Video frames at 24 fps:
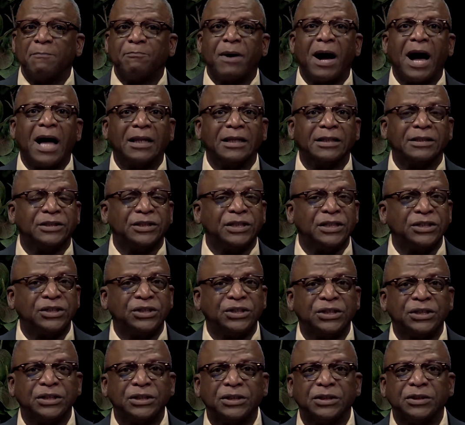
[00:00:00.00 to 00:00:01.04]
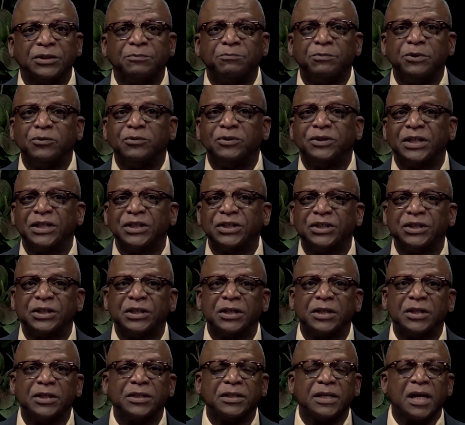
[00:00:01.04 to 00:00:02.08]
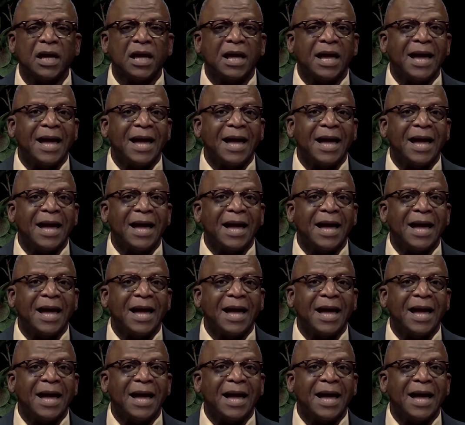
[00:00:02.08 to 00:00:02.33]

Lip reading: politicians, musicians,